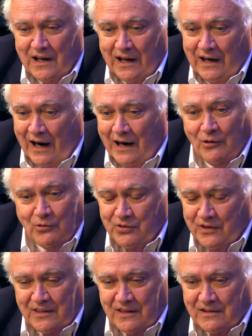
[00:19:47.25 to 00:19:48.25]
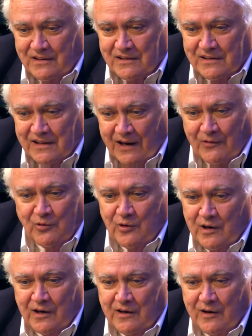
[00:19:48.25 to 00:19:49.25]
And I don't think this has
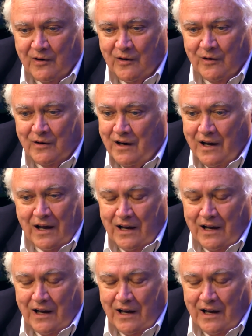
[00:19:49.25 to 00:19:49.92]
ever occurred